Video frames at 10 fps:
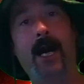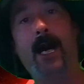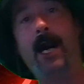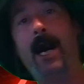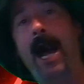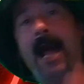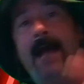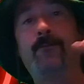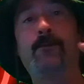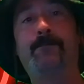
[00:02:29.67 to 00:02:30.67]
I
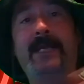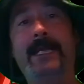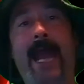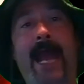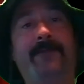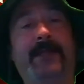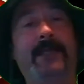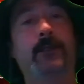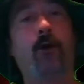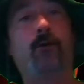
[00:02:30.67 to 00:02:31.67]
will be at the
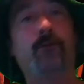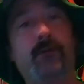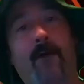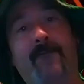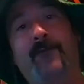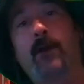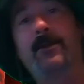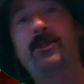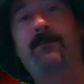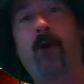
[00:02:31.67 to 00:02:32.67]
local
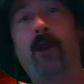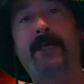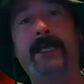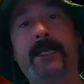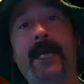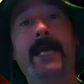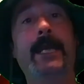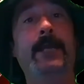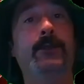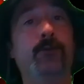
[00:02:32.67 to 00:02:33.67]
farmers market
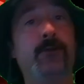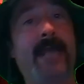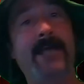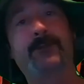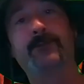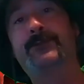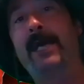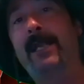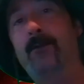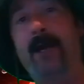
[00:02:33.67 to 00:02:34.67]
in Newcastle,
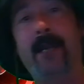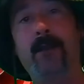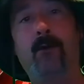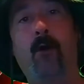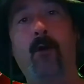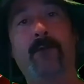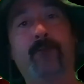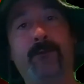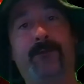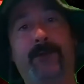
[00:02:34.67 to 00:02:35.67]
Delaware on
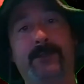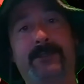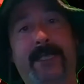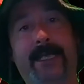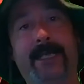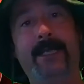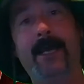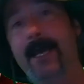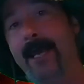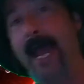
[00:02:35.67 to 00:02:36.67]
Route 13,
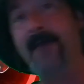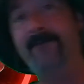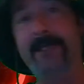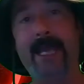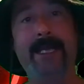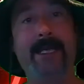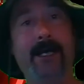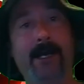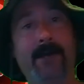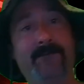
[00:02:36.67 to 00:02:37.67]
having
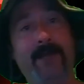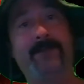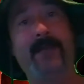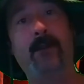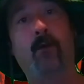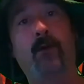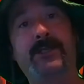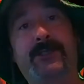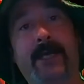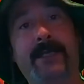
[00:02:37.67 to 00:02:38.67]
a event there on
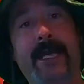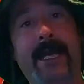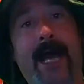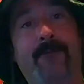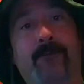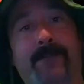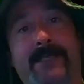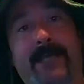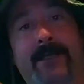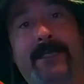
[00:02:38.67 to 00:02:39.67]
Sunday. I will be
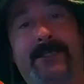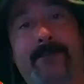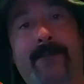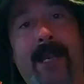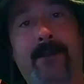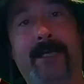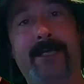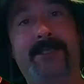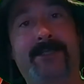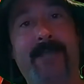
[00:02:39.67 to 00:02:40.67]
selling some
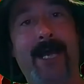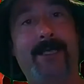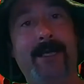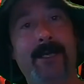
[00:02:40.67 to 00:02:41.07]
airgun stock.